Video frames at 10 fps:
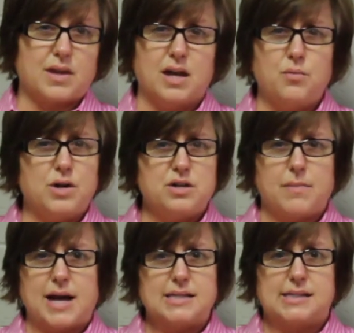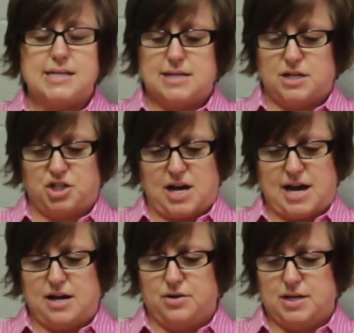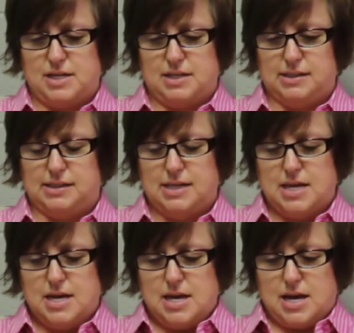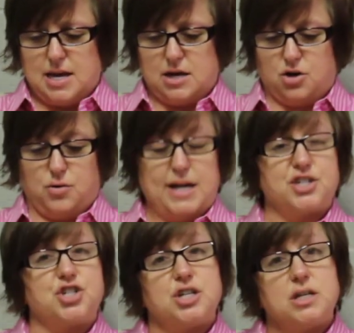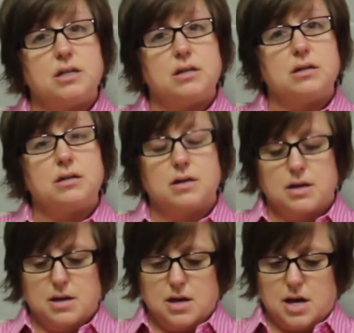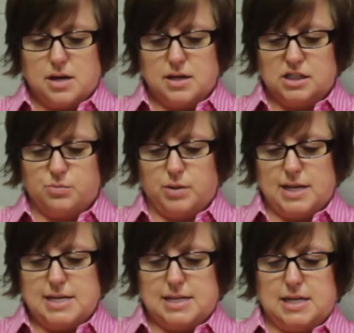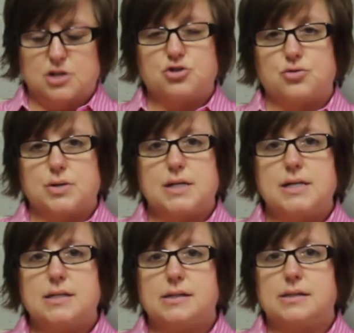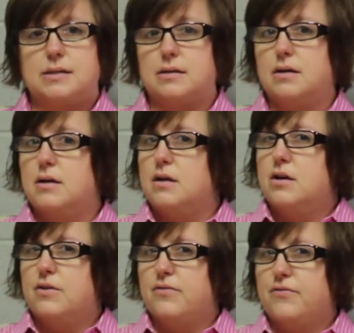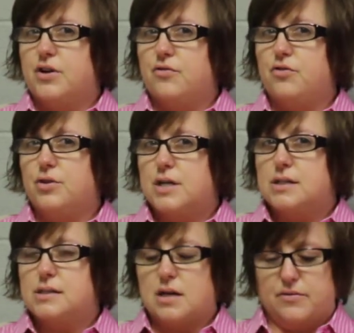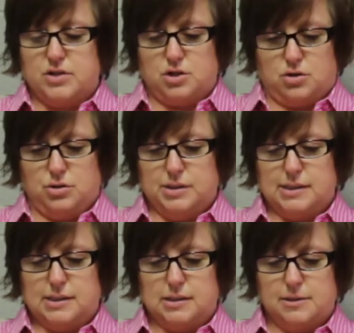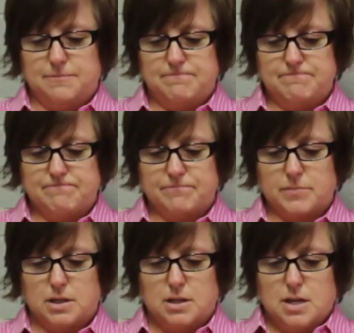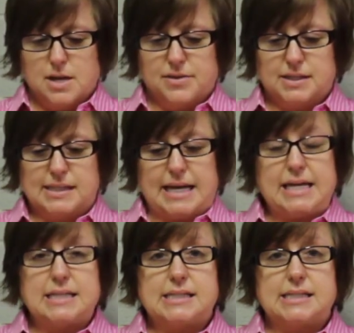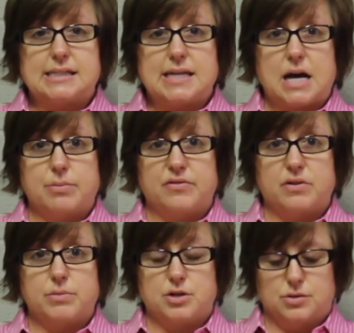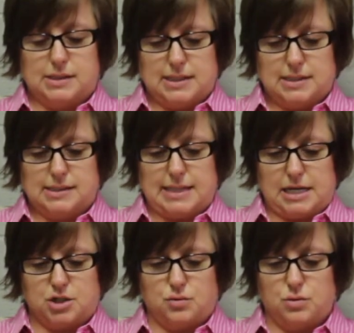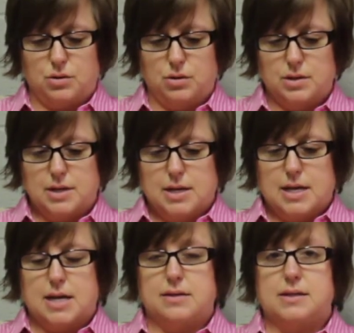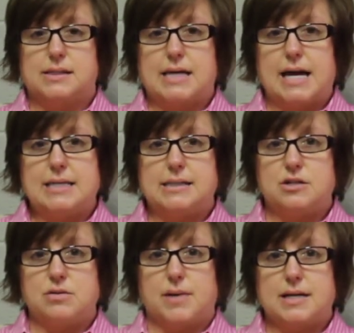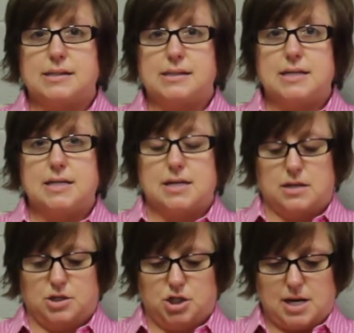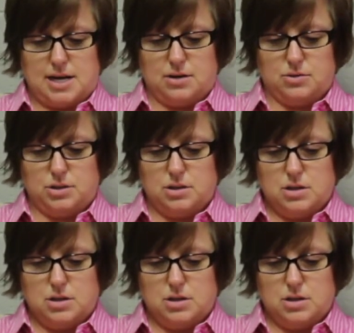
and what you might see in a child is aggression, unexplained injuries, fearfulness of adults. The second type of abuse is sexual, and the signs that you might see in a child